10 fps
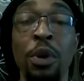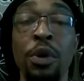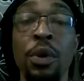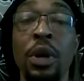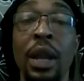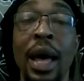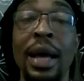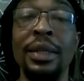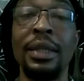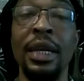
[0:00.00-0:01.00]

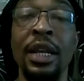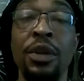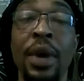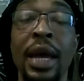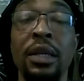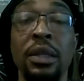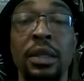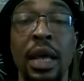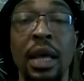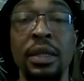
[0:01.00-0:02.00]
utilize it and you
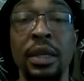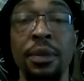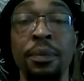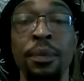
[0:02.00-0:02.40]
exercise it.